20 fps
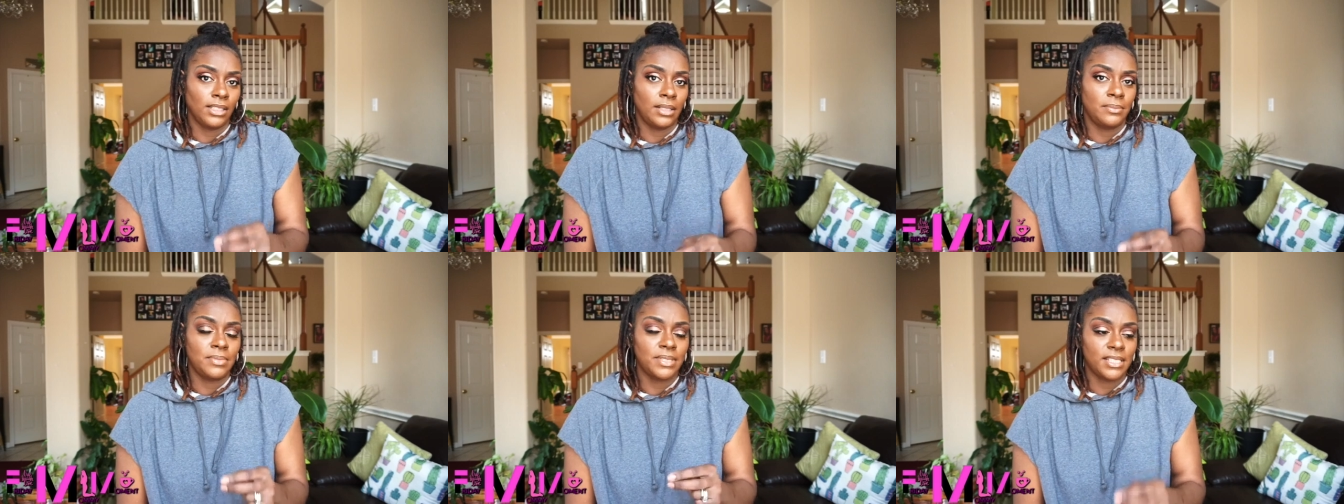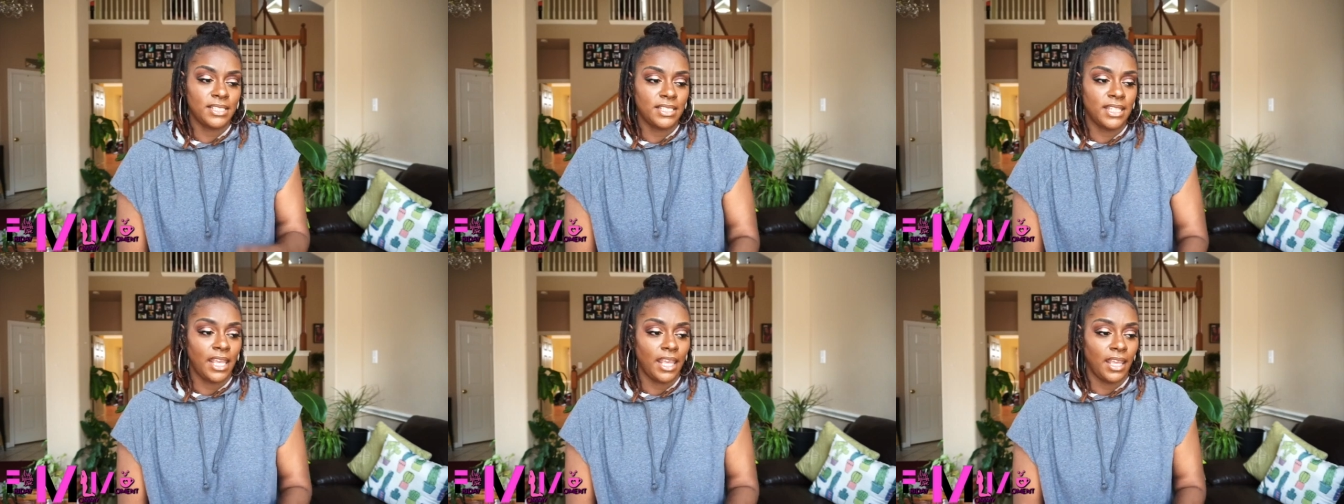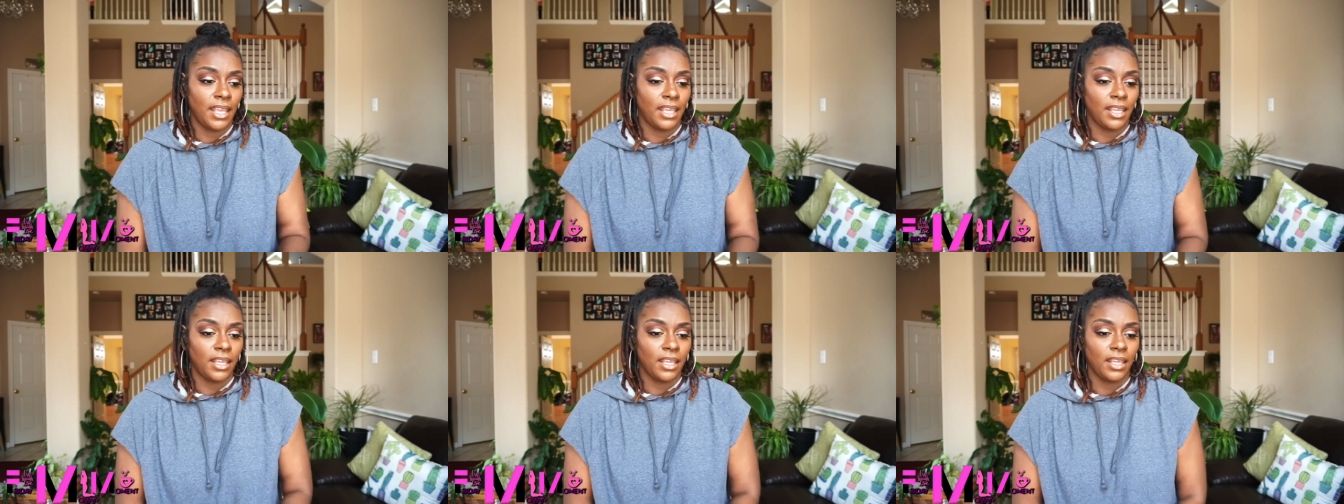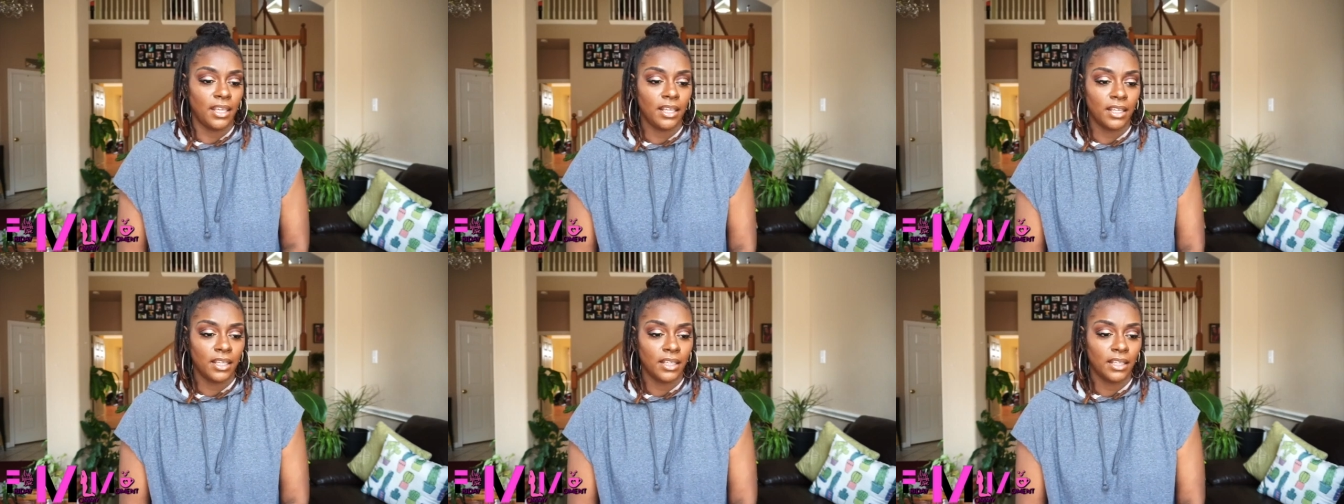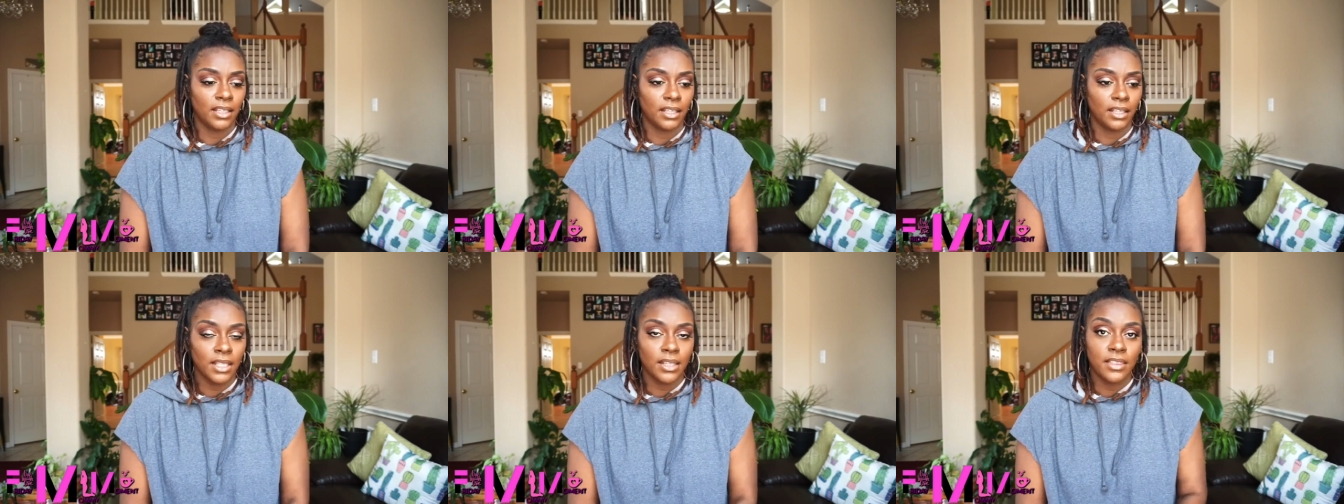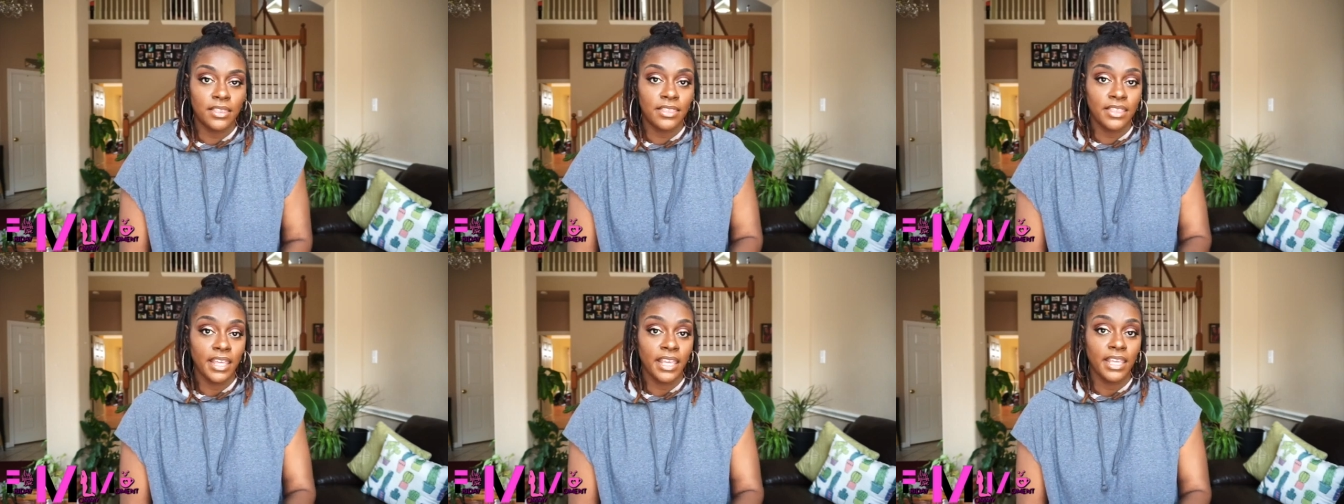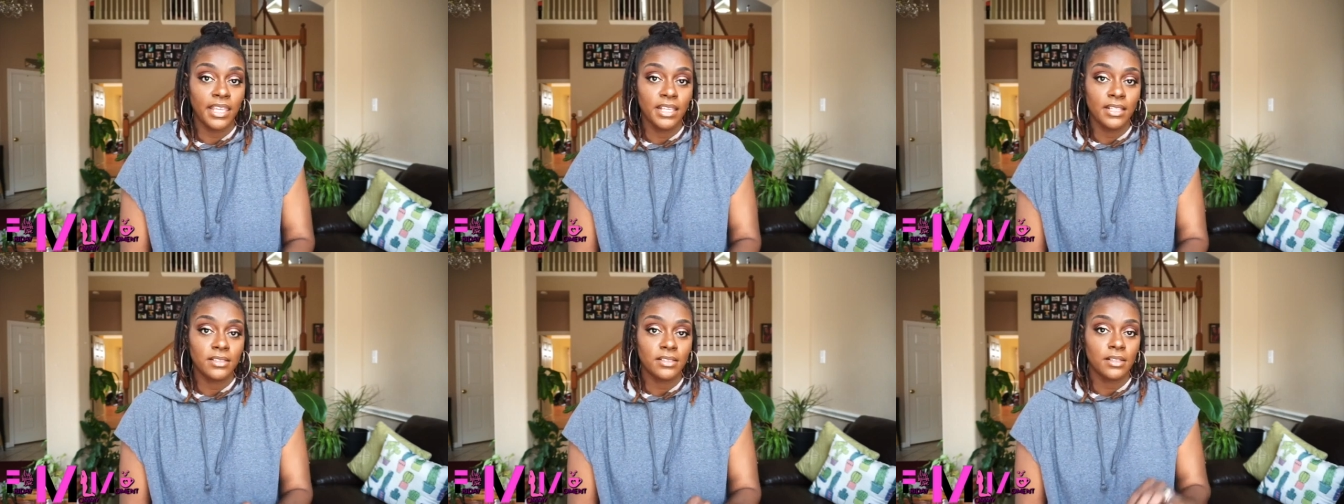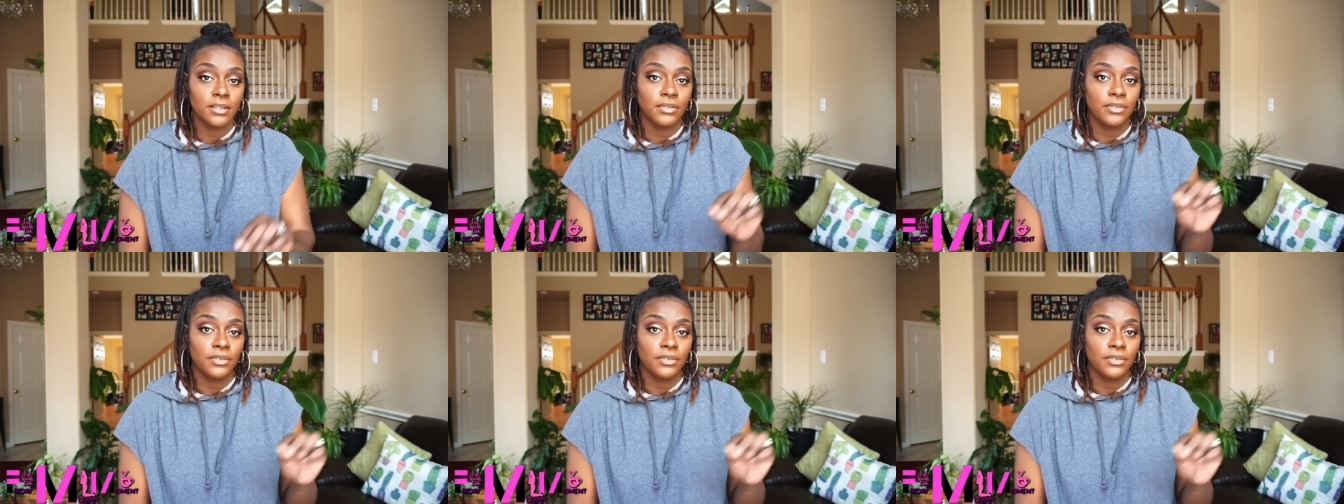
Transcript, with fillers: up to say things